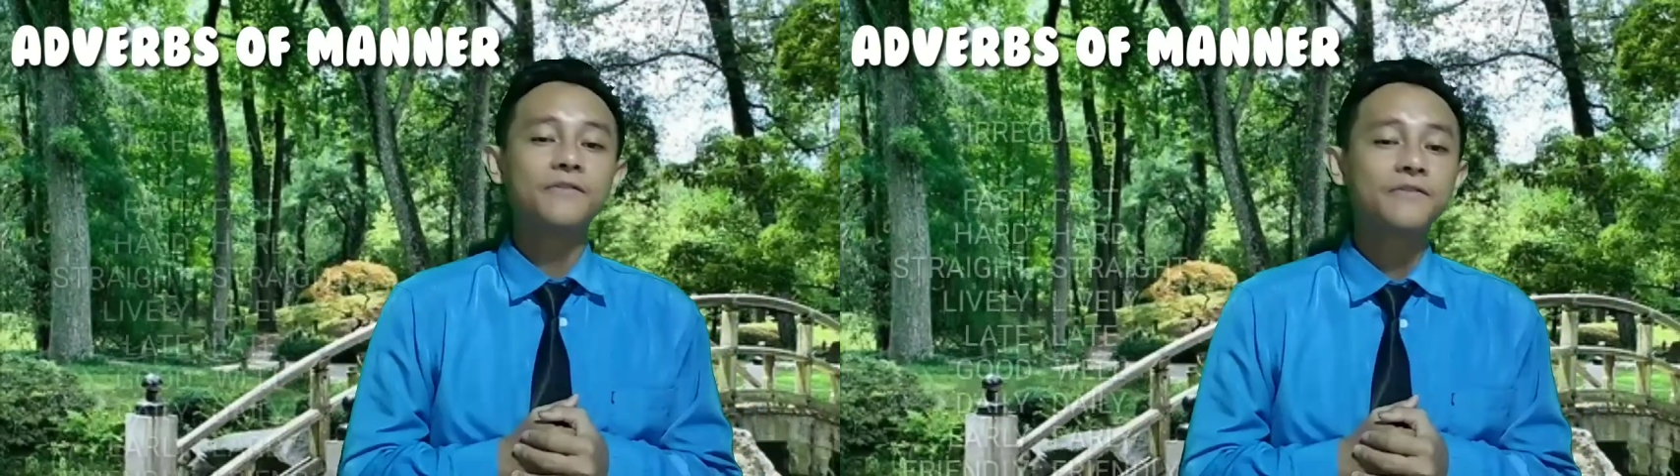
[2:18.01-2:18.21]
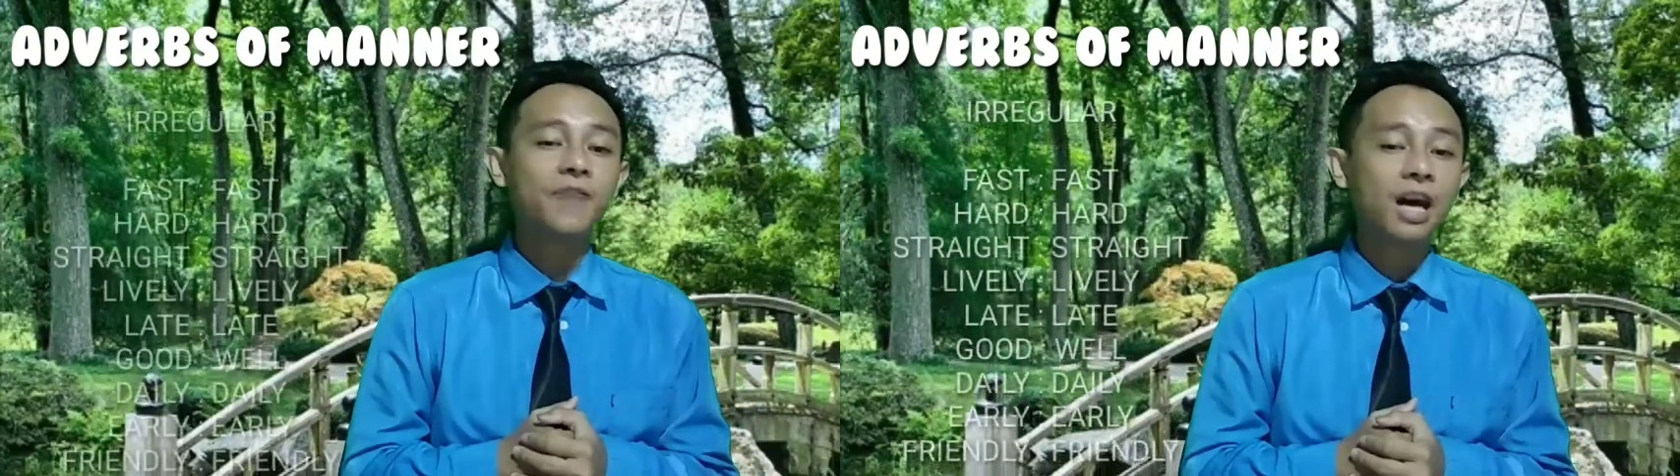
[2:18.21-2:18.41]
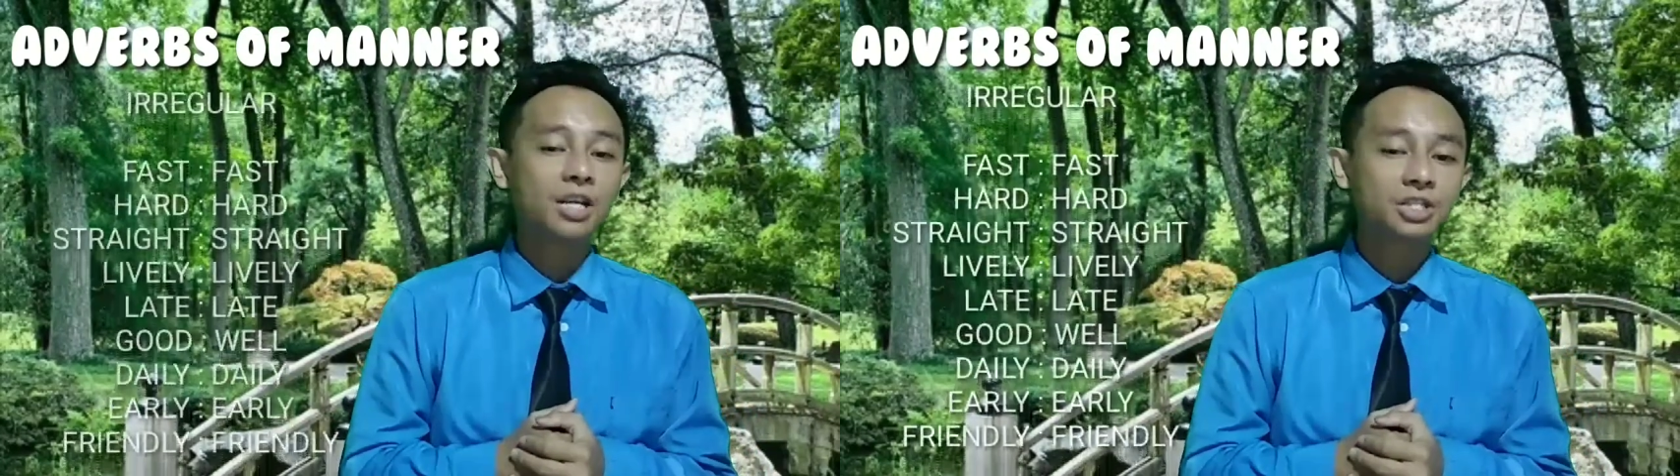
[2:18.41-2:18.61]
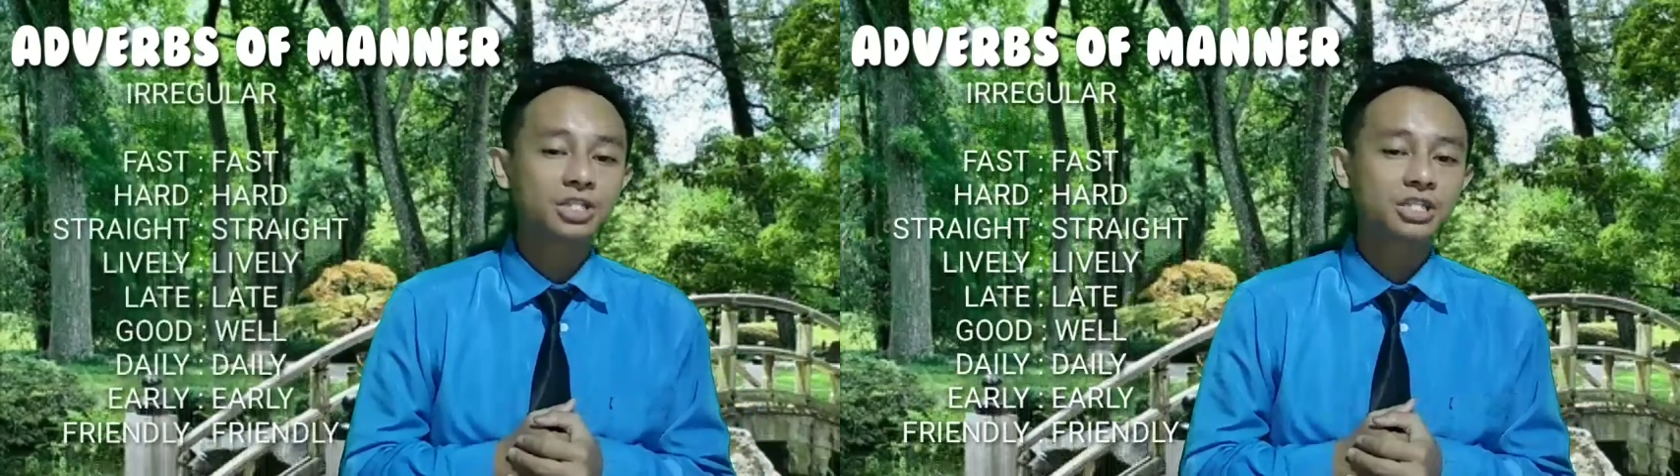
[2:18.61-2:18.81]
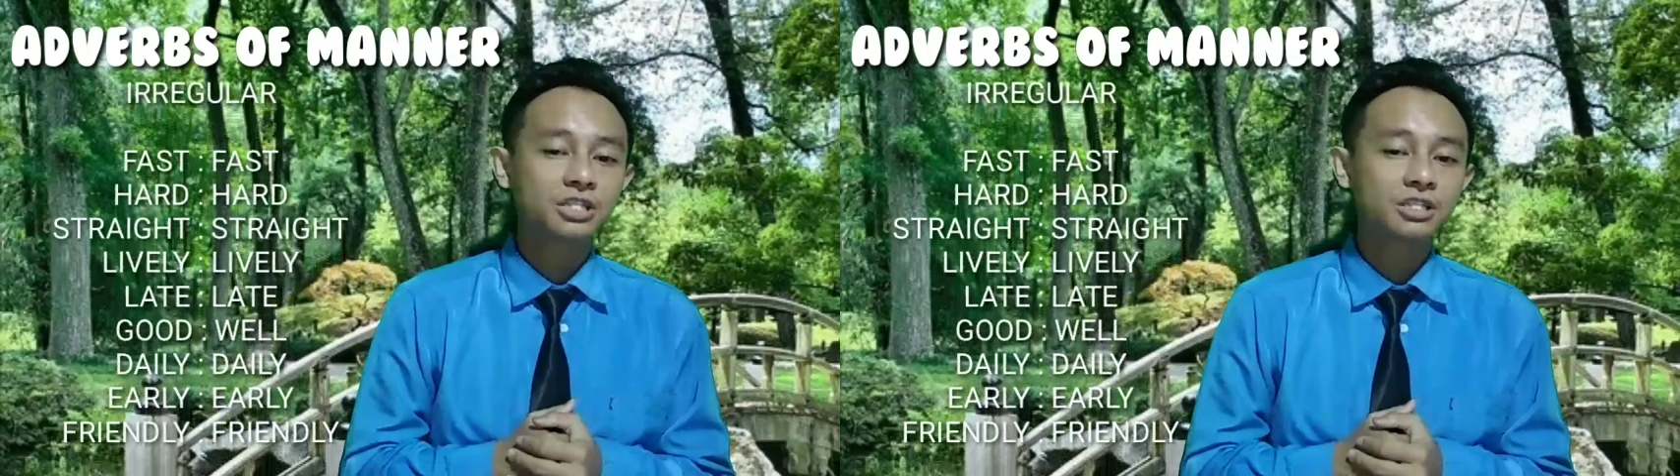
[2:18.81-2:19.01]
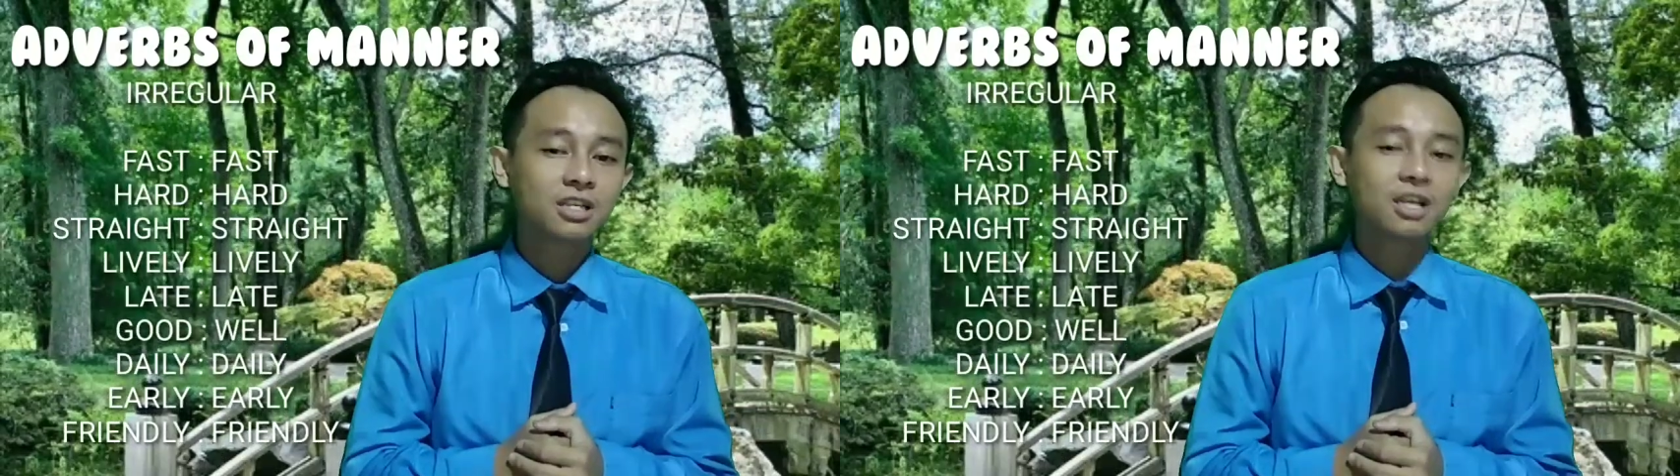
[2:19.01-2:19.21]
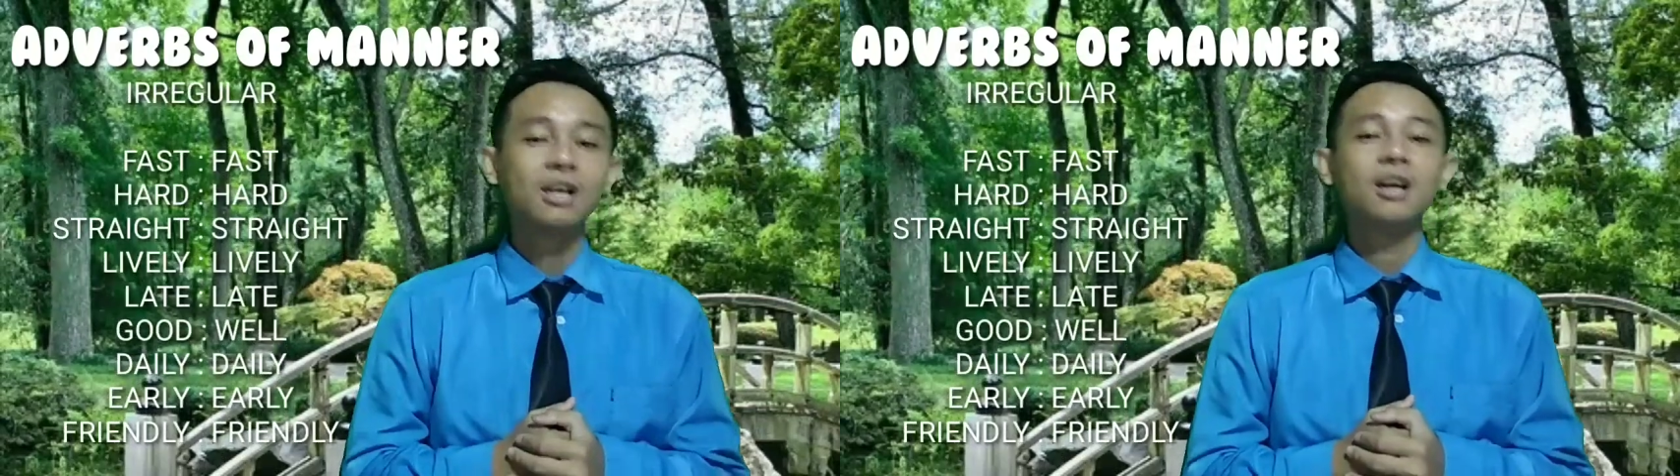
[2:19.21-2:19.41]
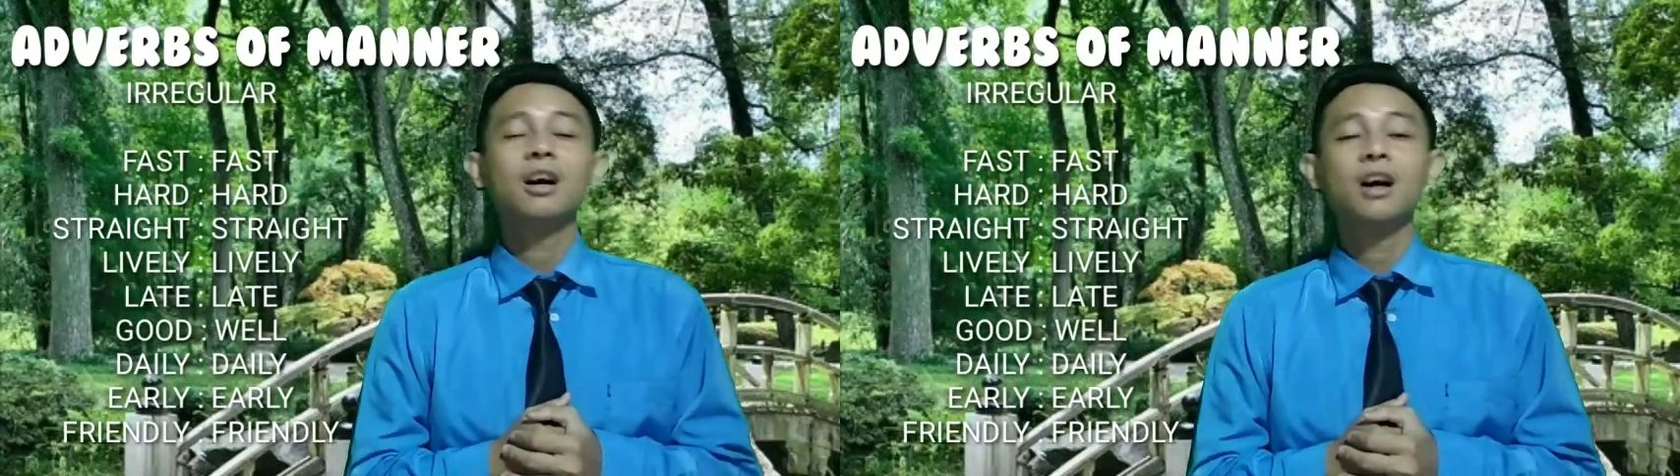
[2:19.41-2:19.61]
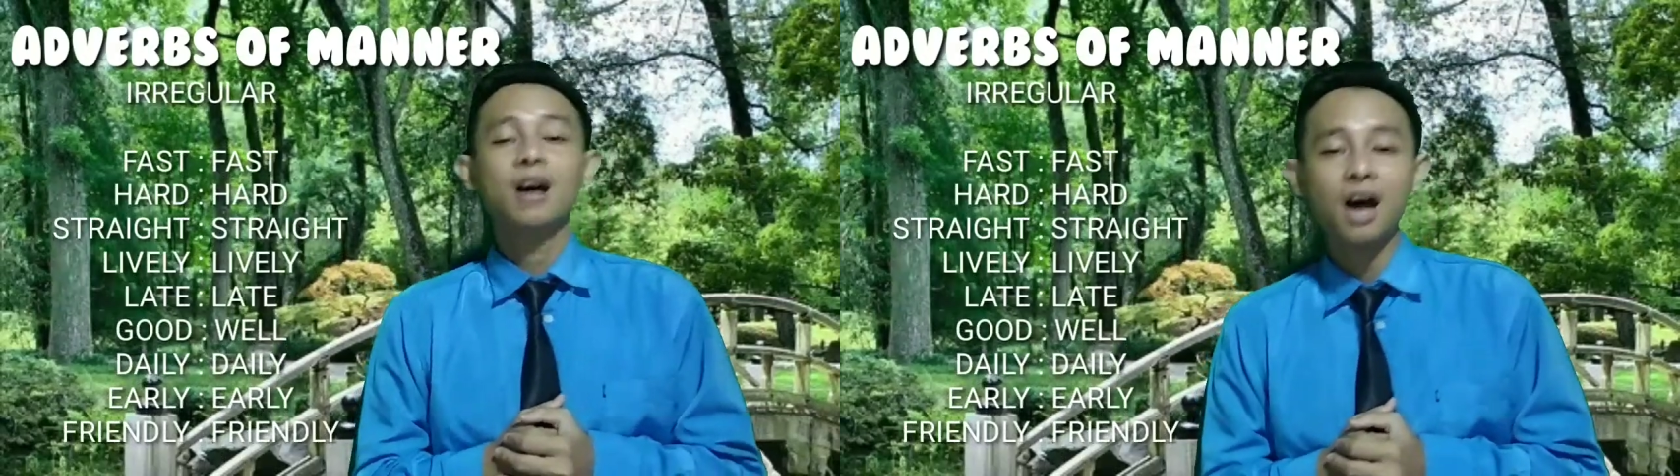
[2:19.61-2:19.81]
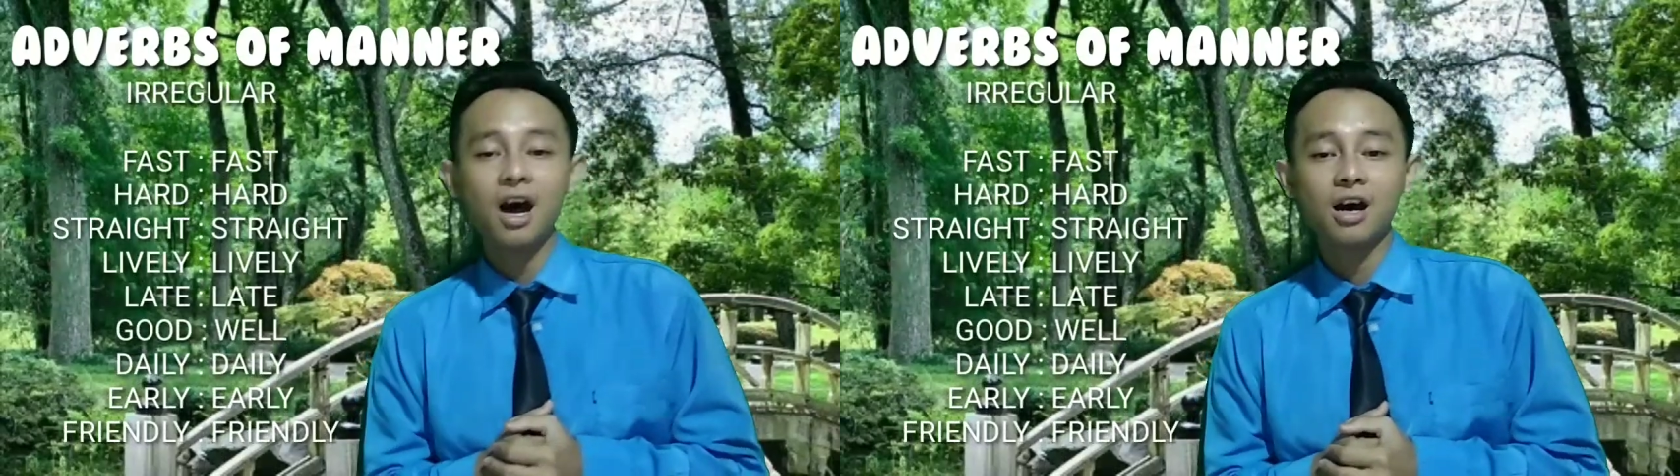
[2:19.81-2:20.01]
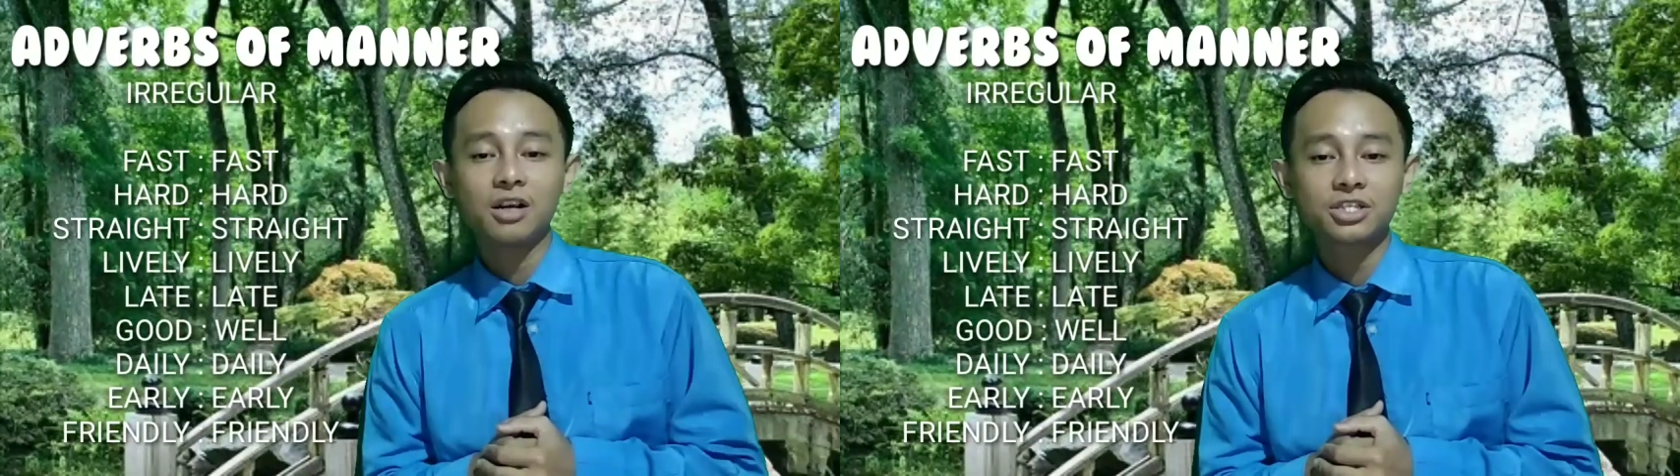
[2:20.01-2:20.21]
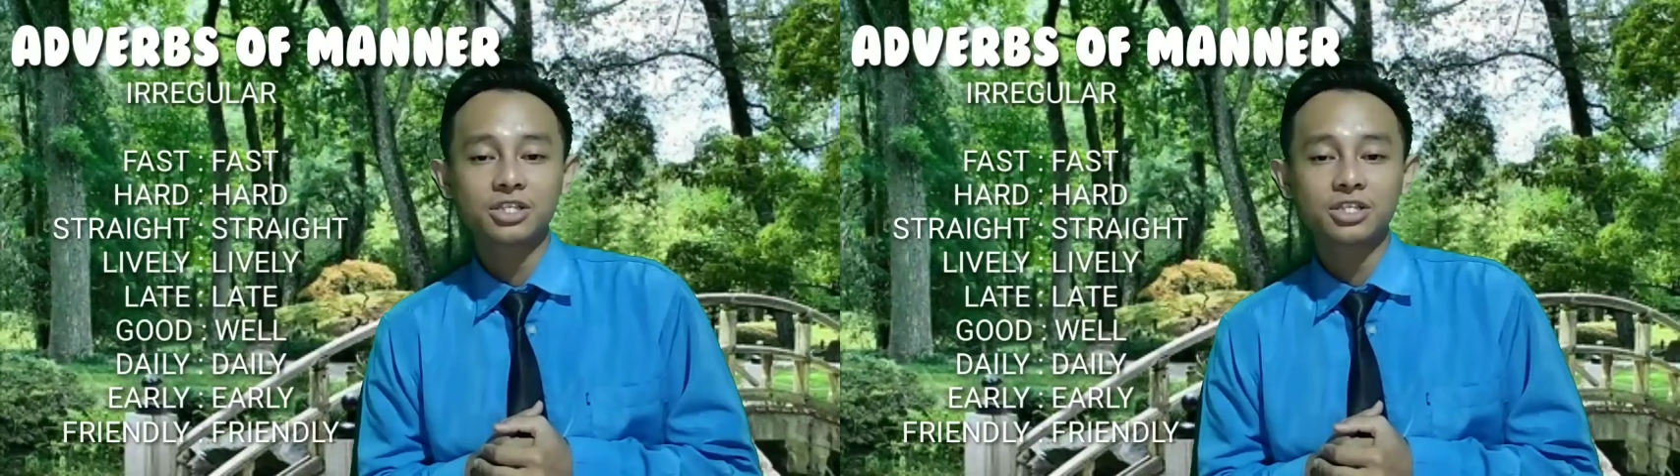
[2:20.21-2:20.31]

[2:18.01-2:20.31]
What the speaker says: fast, hard,